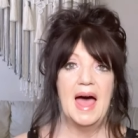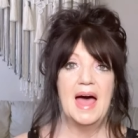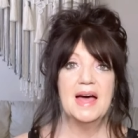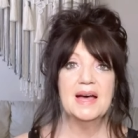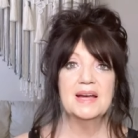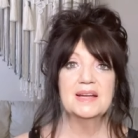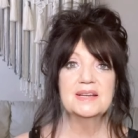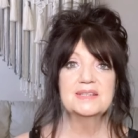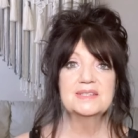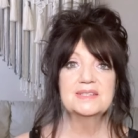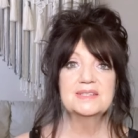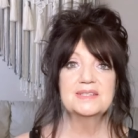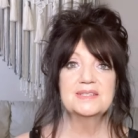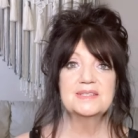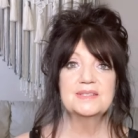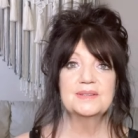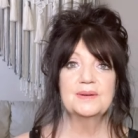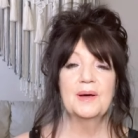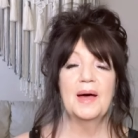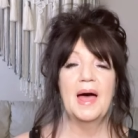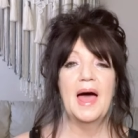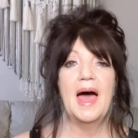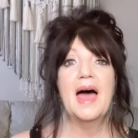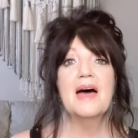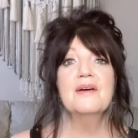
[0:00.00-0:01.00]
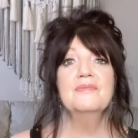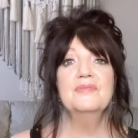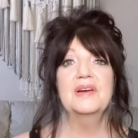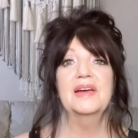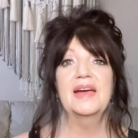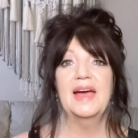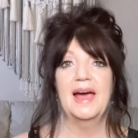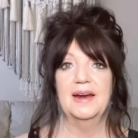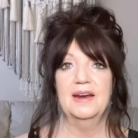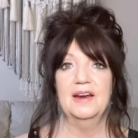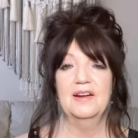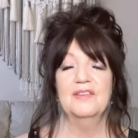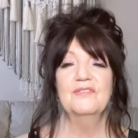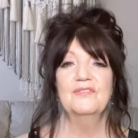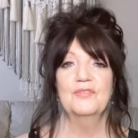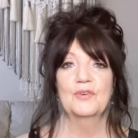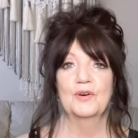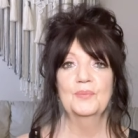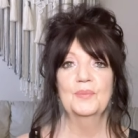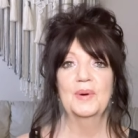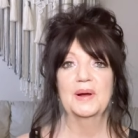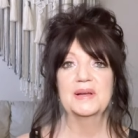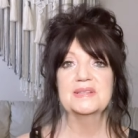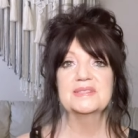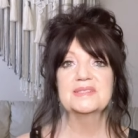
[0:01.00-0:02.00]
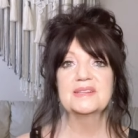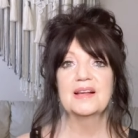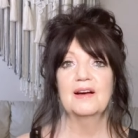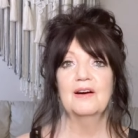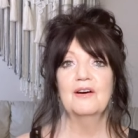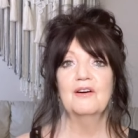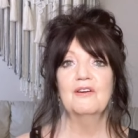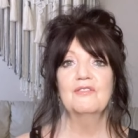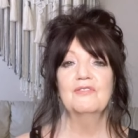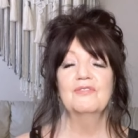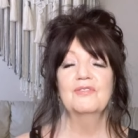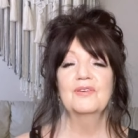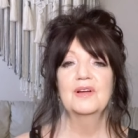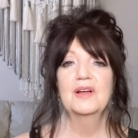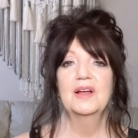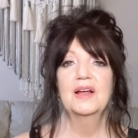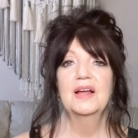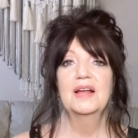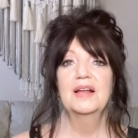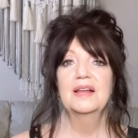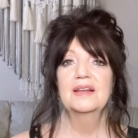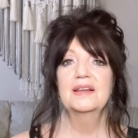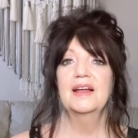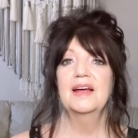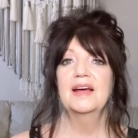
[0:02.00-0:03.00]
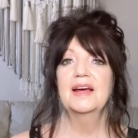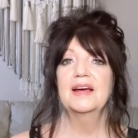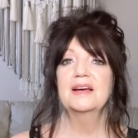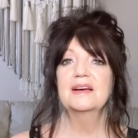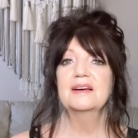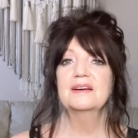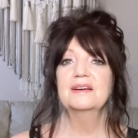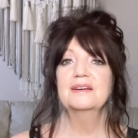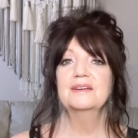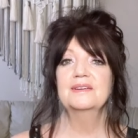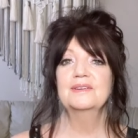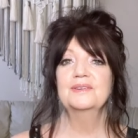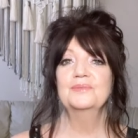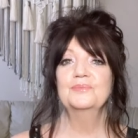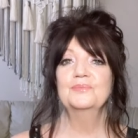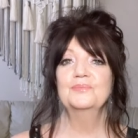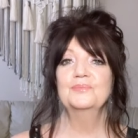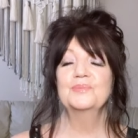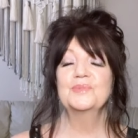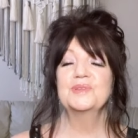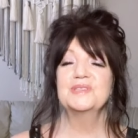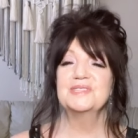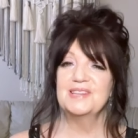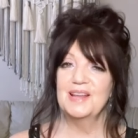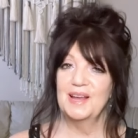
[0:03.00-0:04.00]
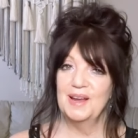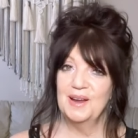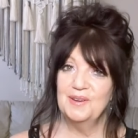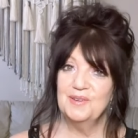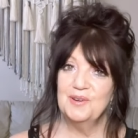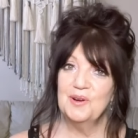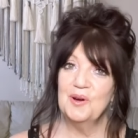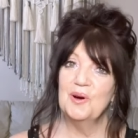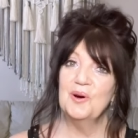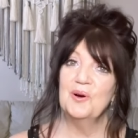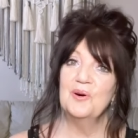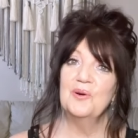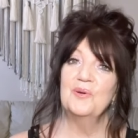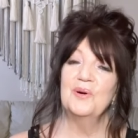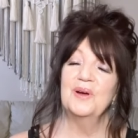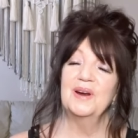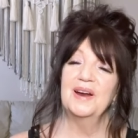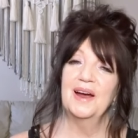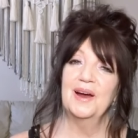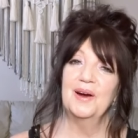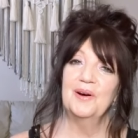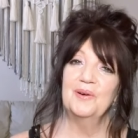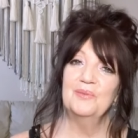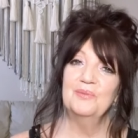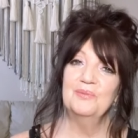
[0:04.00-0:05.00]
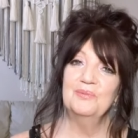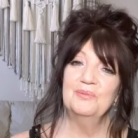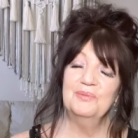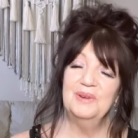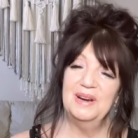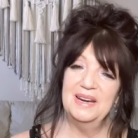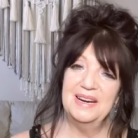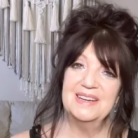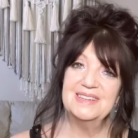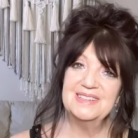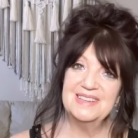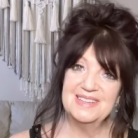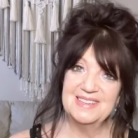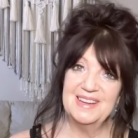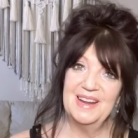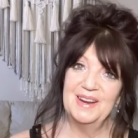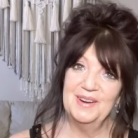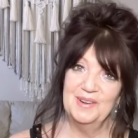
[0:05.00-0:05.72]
and advocating for myself, like saying no when I needed to